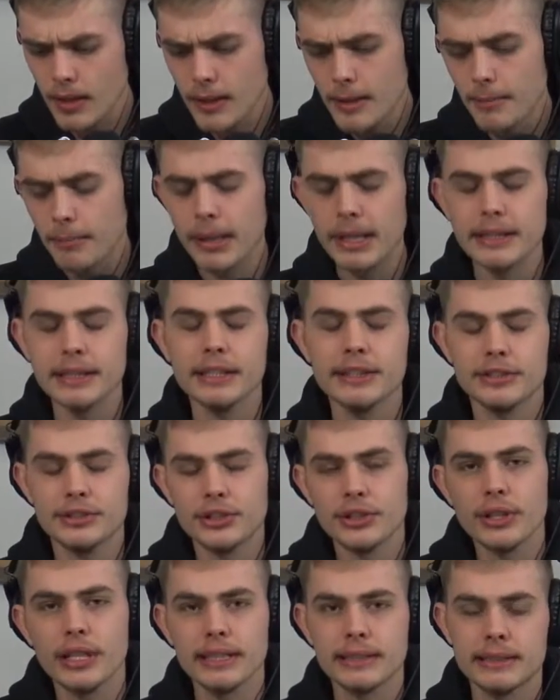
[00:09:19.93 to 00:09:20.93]
But
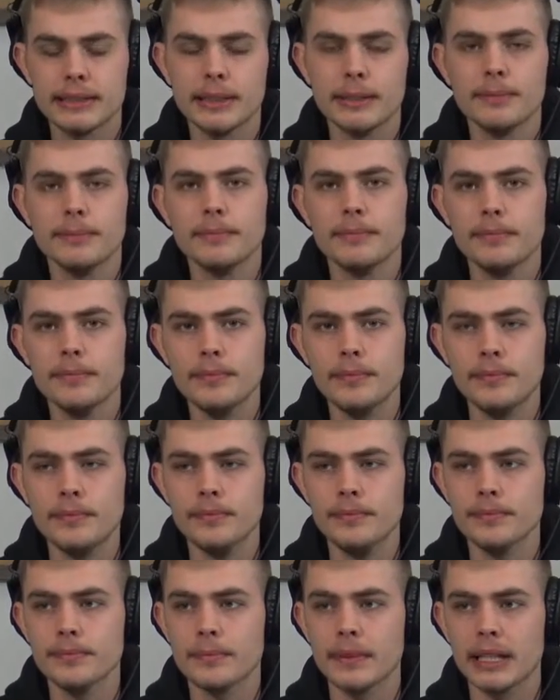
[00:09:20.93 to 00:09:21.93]
so
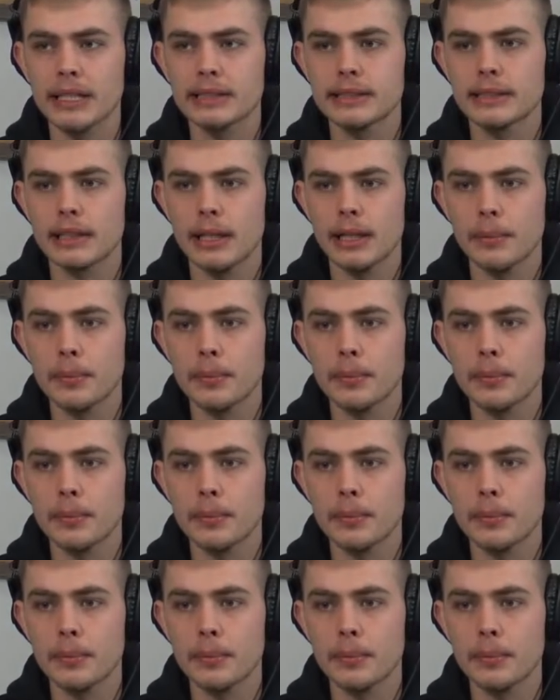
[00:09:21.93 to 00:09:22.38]
that's